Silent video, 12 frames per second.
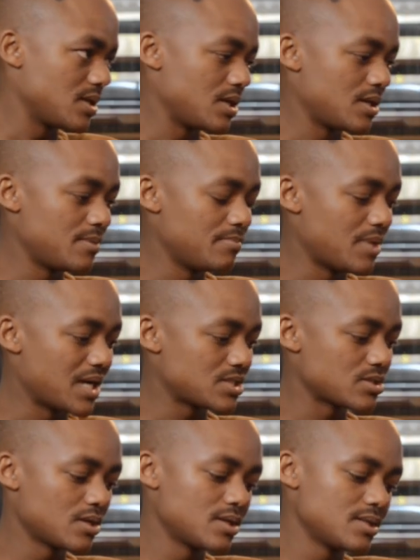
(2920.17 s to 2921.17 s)
Um, mm-hmm. I
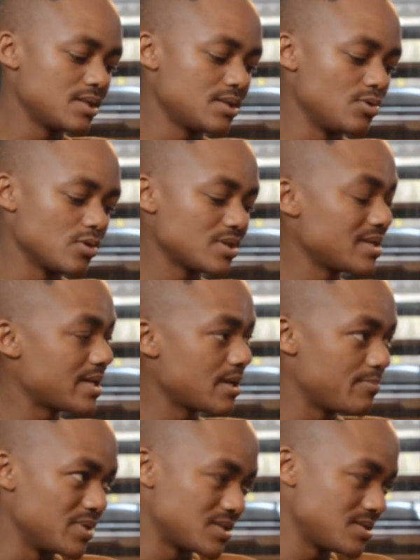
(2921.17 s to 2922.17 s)
started the Northern
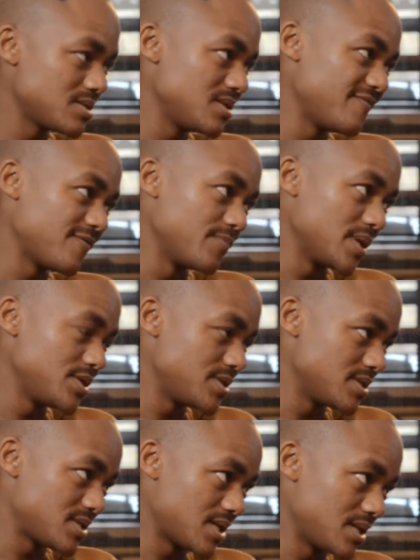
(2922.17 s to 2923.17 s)
Cape Business
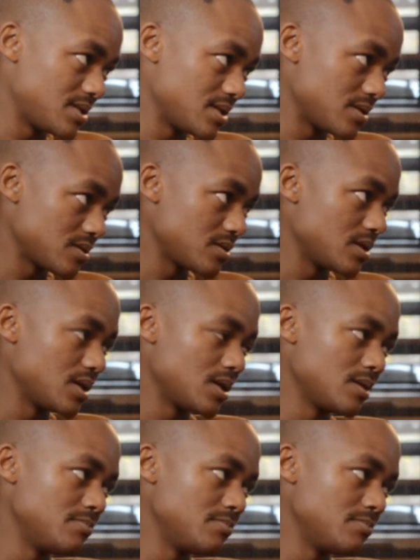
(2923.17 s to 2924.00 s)
Information Center yeah.